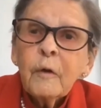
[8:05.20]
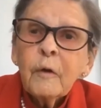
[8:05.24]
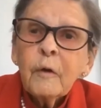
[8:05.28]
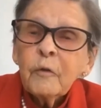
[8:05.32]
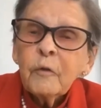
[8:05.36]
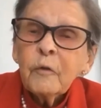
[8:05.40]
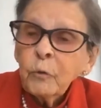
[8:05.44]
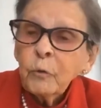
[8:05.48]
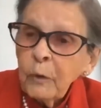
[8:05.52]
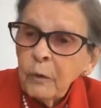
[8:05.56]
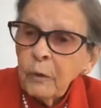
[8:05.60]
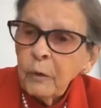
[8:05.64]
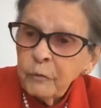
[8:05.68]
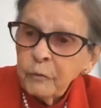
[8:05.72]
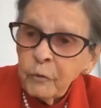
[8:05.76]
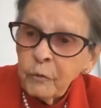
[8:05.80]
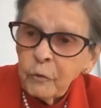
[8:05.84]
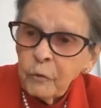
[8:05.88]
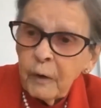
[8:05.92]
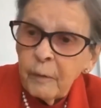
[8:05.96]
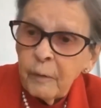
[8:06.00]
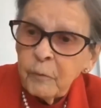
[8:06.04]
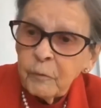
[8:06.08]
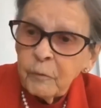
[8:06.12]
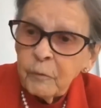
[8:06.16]
12
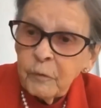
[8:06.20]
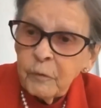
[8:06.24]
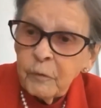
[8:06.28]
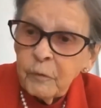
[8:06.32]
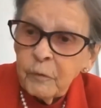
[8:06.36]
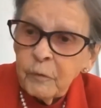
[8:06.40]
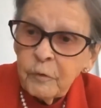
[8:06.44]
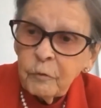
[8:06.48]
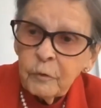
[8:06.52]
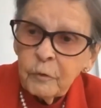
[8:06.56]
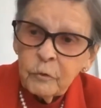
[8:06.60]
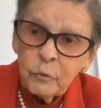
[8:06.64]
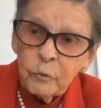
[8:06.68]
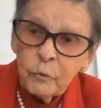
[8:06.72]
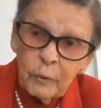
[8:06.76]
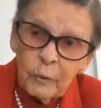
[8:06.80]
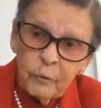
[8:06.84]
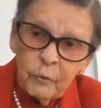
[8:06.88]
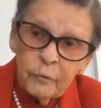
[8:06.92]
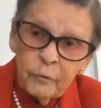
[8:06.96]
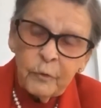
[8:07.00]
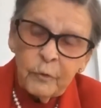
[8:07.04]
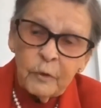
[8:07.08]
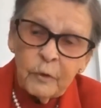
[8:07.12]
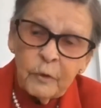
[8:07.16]
tribes of Israel,
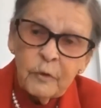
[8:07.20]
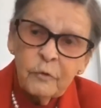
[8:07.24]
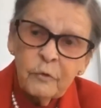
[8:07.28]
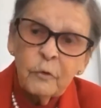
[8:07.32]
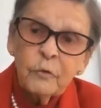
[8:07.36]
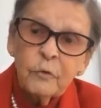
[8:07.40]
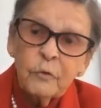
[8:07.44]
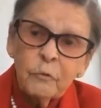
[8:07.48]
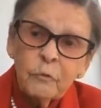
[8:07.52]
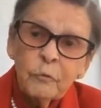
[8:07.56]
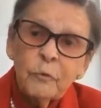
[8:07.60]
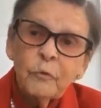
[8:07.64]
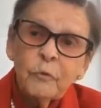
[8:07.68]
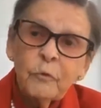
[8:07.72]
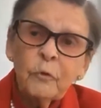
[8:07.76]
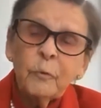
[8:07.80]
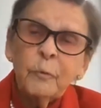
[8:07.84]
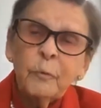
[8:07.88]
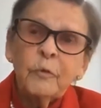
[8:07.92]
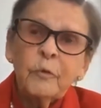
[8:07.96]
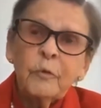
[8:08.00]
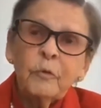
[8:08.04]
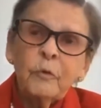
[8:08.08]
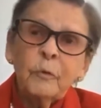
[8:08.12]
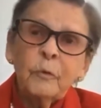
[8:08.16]
12 gates to Jerusalem,
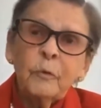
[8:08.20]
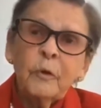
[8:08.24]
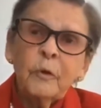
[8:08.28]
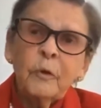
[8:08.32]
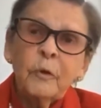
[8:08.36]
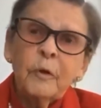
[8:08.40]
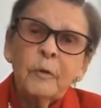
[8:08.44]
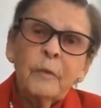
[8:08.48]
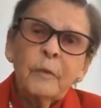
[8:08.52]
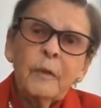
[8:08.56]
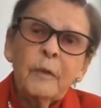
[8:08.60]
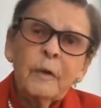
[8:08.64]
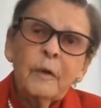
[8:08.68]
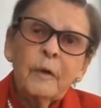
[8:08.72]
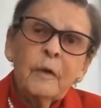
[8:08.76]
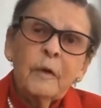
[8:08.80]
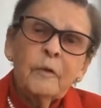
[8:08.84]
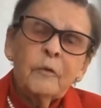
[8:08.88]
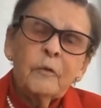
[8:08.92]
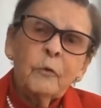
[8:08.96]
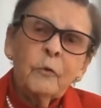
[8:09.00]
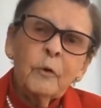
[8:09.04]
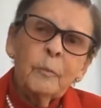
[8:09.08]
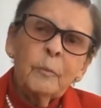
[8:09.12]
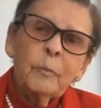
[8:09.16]
and so on.
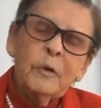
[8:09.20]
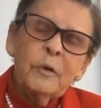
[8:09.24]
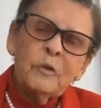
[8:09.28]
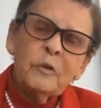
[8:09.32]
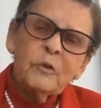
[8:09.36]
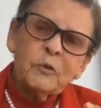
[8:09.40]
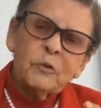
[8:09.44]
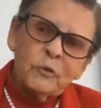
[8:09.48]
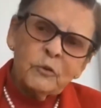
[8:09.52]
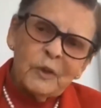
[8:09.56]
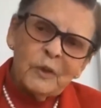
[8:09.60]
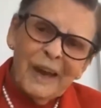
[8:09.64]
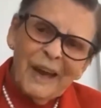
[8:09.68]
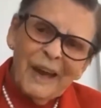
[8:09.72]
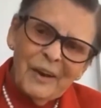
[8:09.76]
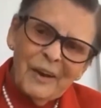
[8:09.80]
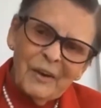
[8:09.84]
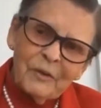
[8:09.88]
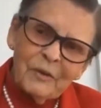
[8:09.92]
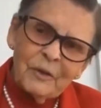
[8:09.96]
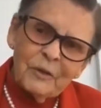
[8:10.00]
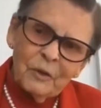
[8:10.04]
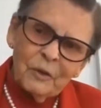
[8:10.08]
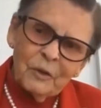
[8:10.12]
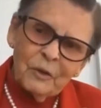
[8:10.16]
So it means
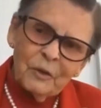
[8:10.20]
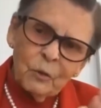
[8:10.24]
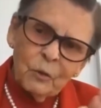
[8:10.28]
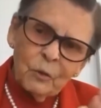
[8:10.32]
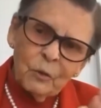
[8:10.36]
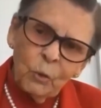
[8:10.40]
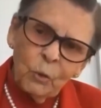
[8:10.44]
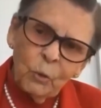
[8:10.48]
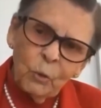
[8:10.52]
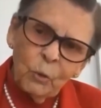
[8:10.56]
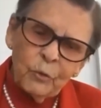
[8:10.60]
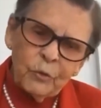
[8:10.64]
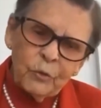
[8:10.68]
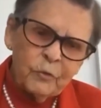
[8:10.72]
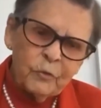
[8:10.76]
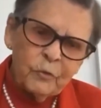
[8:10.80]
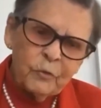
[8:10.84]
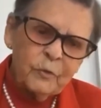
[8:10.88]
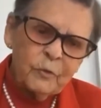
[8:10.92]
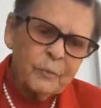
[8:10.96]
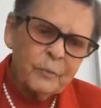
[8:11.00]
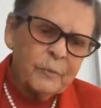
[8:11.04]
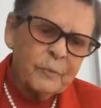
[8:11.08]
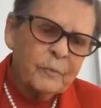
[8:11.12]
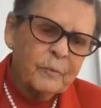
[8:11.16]
totality and
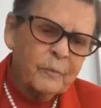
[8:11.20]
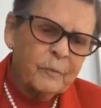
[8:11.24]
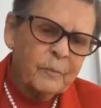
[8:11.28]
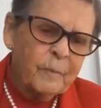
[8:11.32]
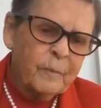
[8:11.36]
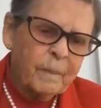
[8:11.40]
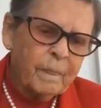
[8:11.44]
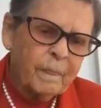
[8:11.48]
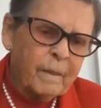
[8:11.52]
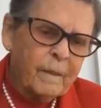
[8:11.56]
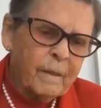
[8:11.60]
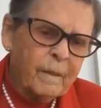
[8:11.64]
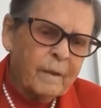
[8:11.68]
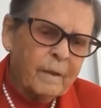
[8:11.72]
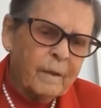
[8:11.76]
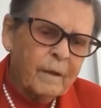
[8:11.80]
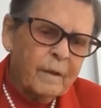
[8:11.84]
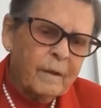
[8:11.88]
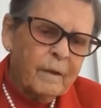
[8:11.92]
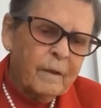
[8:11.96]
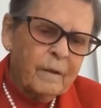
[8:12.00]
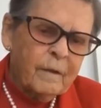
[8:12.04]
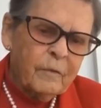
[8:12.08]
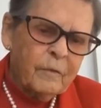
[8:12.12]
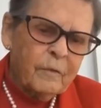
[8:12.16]
wholeness.
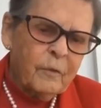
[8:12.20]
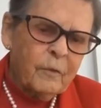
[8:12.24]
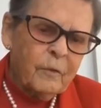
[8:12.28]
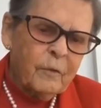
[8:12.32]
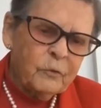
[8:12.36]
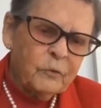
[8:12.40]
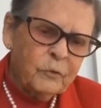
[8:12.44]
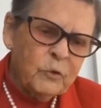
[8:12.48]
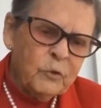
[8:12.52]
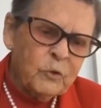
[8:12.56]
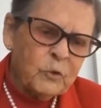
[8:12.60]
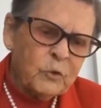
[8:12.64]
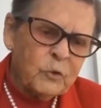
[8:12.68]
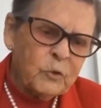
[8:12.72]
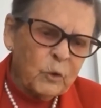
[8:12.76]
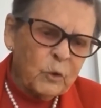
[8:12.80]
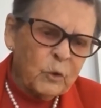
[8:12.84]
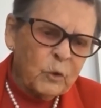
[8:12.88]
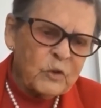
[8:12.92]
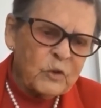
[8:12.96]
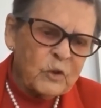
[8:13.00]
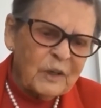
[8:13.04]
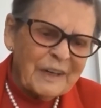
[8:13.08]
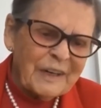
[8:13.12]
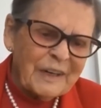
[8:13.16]
The two
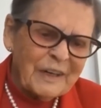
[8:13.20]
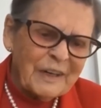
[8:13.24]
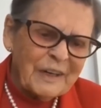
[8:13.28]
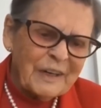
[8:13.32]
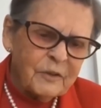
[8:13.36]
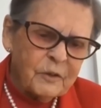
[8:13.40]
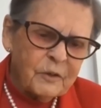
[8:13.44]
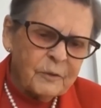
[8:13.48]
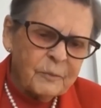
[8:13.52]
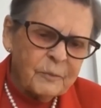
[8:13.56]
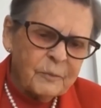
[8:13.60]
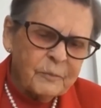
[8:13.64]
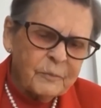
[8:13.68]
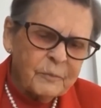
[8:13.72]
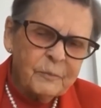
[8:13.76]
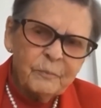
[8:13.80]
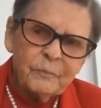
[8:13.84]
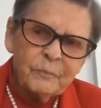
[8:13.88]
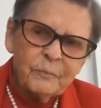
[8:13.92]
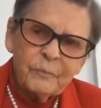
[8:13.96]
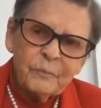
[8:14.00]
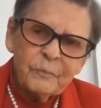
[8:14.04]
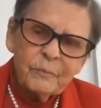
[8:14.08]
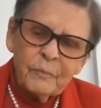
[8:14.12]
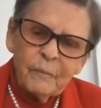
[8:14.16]
stories are linked.
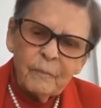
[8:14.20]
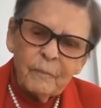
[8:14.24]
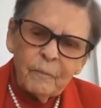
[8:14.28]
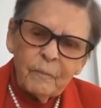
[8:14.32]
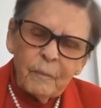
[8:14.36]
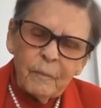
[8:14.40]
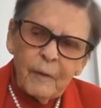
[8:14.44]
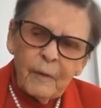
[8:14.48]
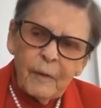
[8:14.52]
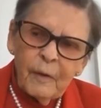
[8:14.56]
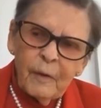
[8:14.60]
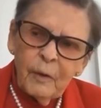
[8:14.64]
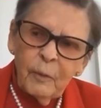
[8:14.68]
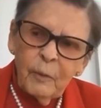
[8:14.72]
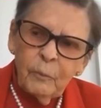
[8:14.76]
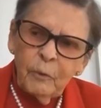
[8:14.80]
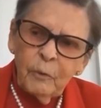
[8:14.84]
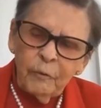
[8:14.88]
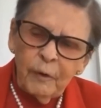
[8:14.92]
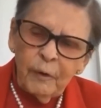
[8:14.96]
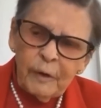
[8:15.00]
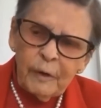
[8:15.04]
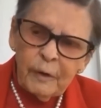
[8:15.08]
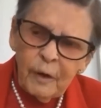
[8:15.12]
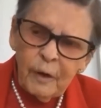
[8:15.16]

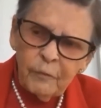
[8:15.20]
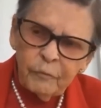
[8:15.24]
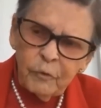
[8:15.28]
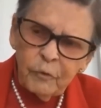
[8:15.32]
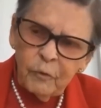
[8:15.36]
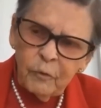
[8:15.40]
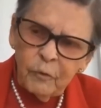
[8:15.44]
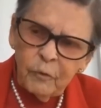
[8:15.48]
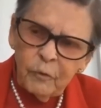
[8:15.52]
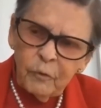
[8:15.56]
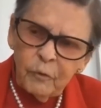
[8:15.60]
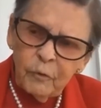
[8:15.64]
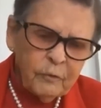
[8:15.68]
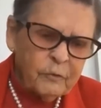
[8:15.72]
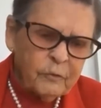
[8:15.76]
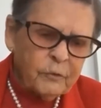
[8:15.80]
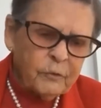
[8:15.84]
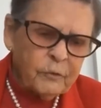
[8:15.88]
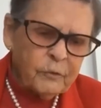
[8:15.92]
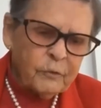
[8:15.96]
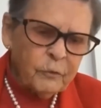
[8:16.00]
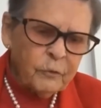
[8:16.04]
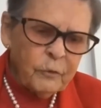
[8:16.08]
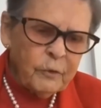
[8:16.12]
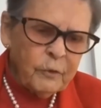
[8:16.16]
But right after this,
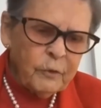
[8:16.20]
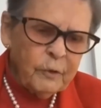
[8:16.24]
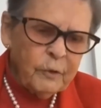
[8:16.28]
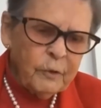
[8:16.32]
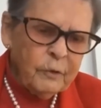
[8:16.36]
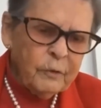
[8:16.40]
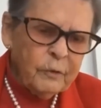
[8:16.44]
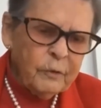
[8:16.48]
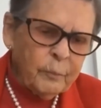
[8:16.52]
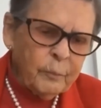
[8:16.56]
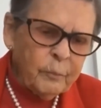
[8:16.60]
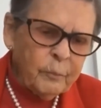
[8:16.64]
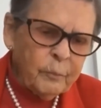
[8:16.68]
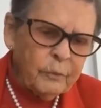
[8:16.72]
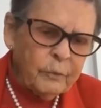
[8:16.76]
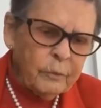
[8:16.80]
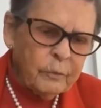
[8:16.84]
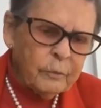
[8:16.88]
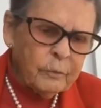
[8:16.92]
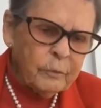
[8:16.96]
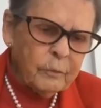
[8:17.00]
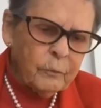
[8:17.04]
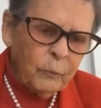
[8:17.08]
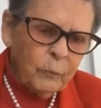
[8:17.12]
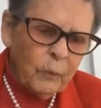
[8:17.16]
story number
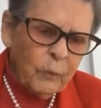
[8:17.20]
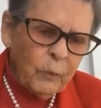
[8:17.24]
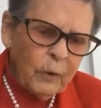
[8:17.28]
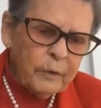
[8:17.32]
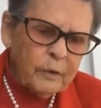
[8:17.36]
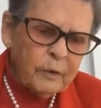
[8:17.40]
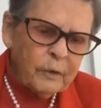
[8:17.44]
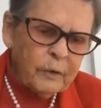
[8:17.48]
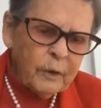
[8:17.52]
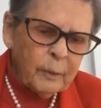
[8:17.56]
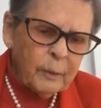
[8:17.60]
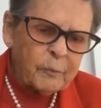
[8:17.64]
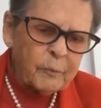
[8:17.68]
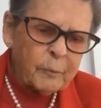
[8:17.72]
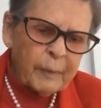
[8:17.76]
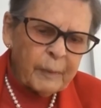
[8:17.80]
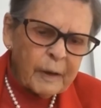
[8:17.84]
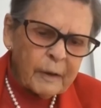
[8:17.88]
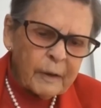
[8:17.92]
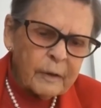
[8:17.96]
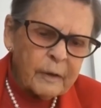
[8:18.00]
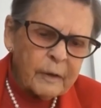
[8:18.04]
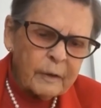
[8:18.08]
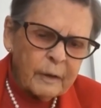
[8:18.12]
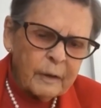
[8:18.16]
1 comes
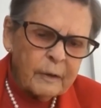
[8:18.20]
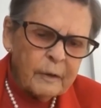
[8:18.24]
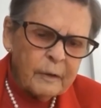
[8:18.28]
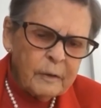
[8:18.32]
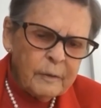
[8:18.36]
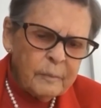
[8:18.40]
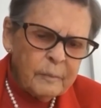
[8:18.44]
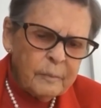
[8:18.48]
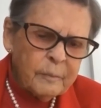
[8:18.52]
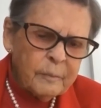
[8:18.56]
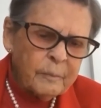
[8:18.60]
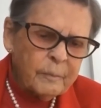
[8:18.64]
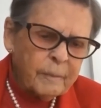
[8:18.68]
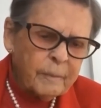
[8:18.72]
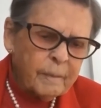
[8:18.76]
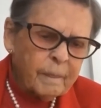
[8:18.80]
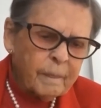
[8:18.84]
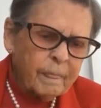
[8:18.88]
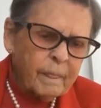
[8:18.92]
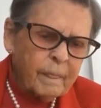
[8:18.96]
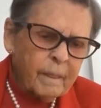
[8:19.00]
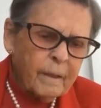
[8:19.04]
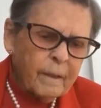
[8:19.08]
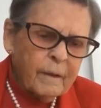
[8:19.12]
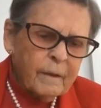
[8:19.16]
back again,
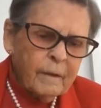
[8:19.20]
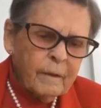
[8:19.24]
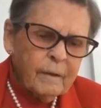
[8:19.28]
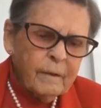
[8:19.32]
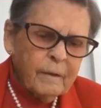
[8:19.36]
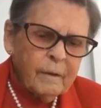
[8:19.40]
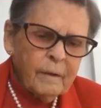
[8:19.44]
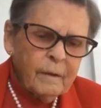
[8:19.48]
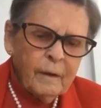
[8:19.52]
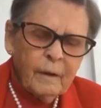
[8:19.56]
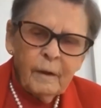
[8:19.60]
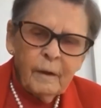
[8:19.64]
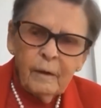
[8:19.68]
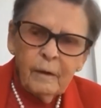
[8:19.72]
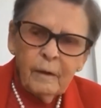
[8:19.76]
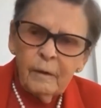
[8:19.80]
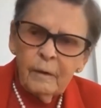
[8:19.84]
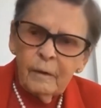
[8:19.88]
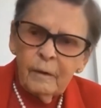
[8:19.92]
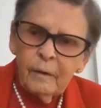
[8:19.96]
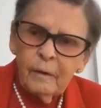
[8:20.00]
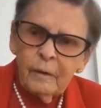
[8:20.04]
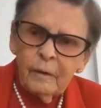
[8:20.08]
and